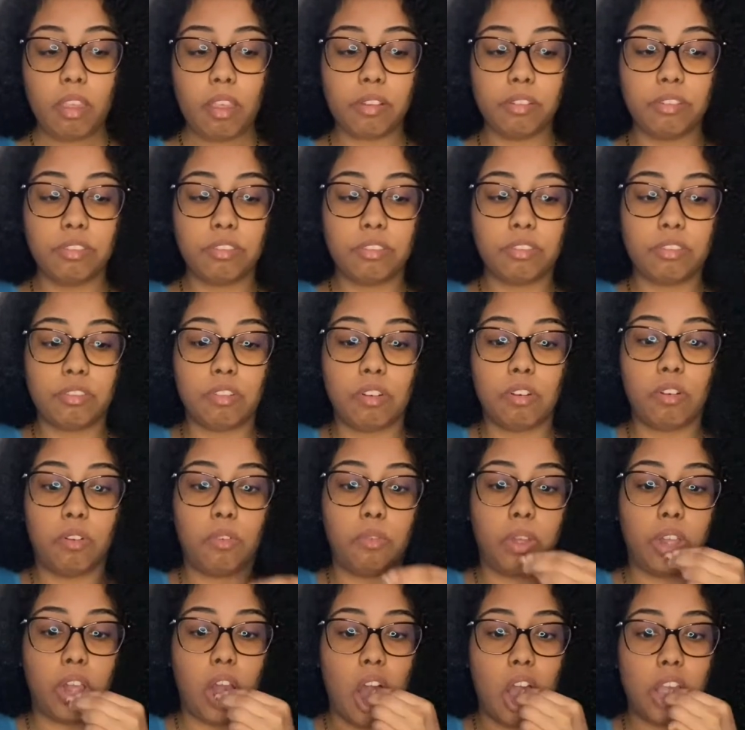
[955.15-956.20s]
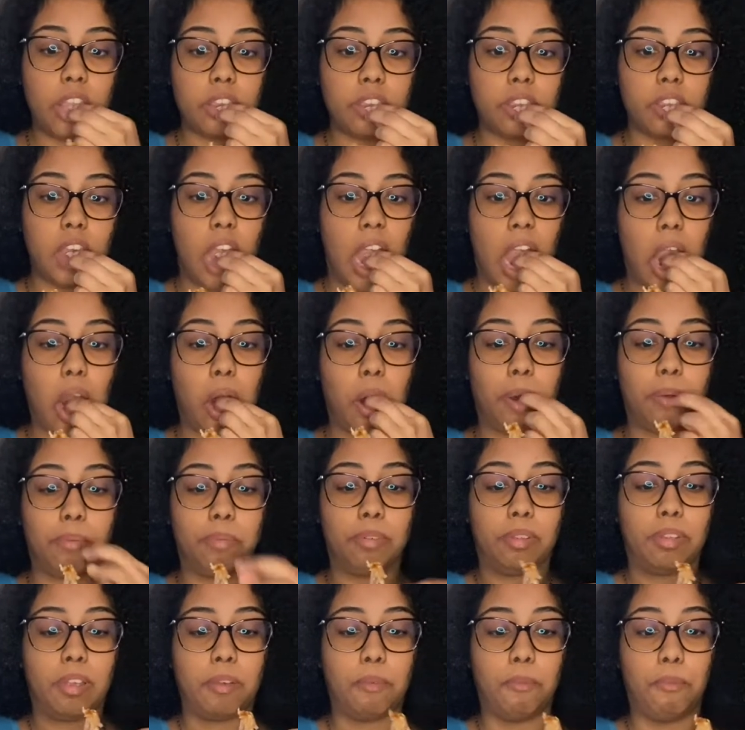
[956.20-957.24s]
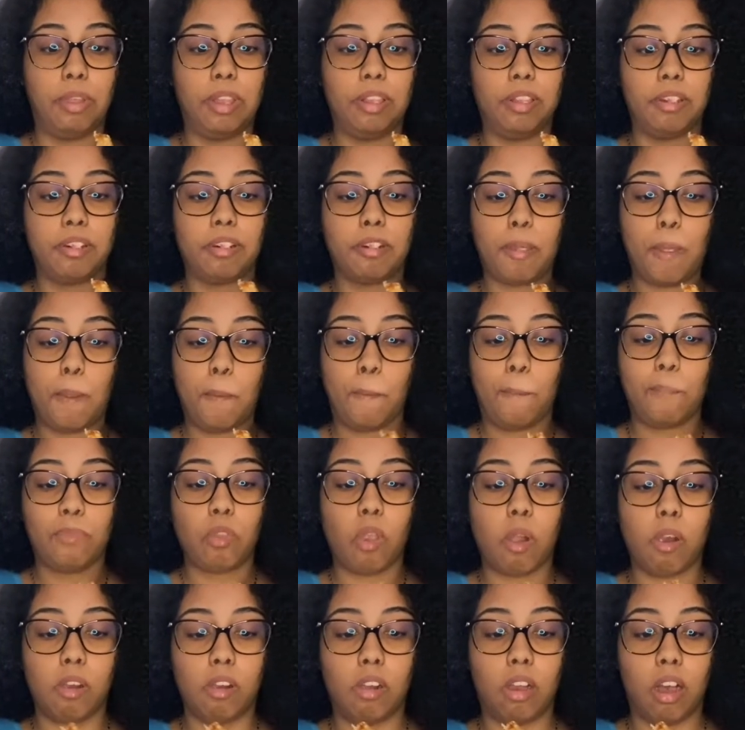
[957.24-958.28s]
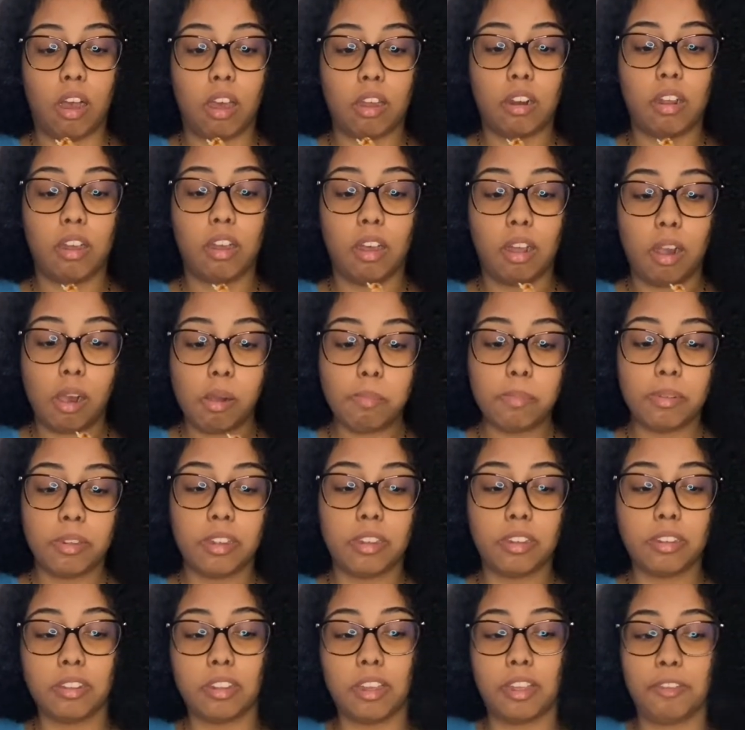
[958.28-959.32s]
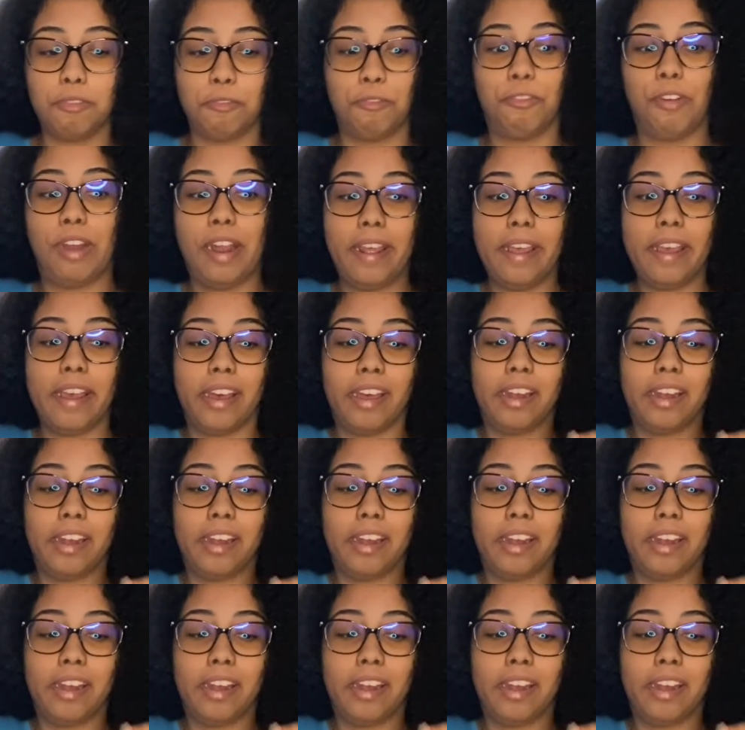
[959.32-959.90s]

So we got scared, and we're like, we literally got up and like ran.